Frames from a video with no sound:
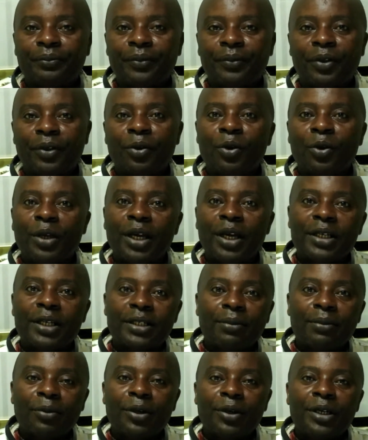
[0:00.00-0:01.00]
You know, to get
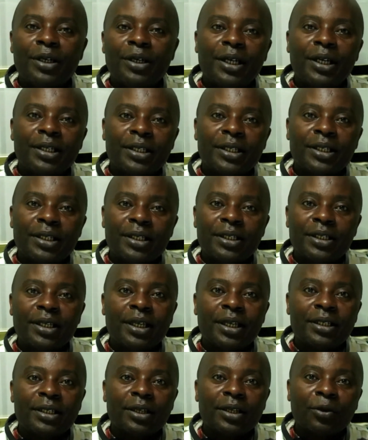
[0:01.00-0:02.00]
somebody in this
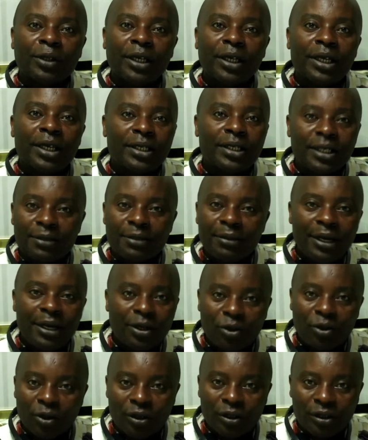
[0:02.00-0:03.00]
case here, unless it's
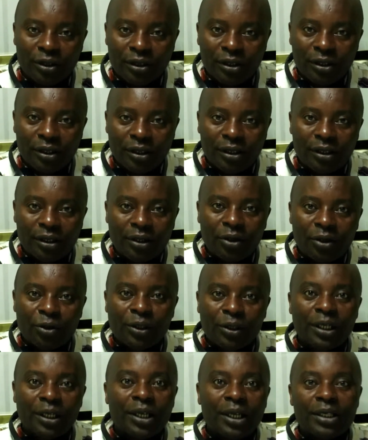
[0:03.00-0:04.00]
medical,
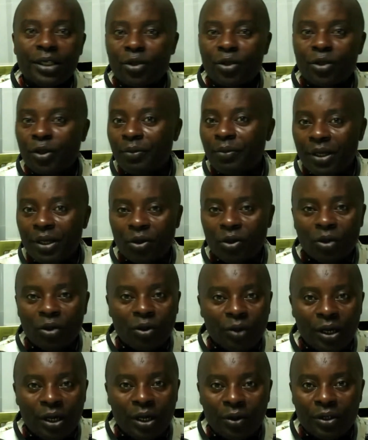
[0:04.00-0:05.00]
unless it's on medical
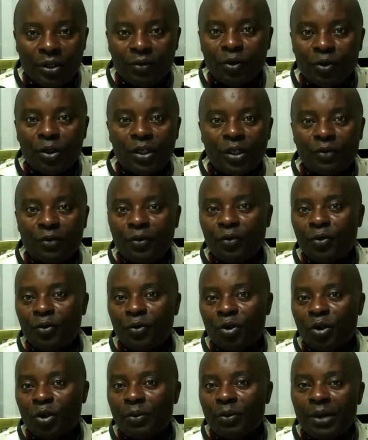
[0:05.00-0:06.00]
grounds. If
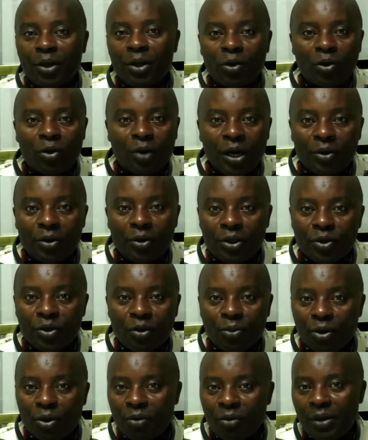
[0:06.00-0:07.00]
it's on medical grounds, no
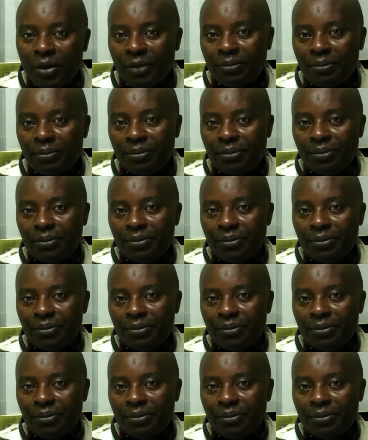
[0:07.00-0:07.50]
problem.